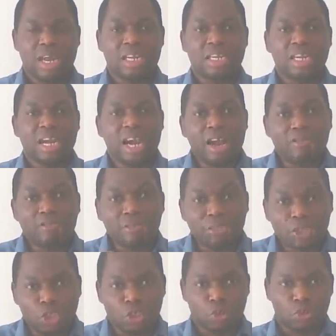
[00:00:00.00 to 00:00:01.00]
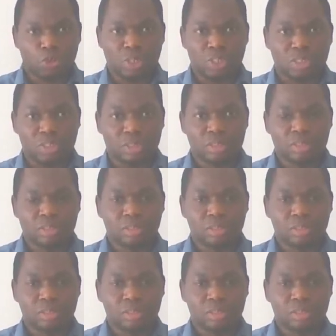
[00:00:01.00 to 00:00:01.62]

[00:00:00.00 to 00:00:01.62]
and they have children.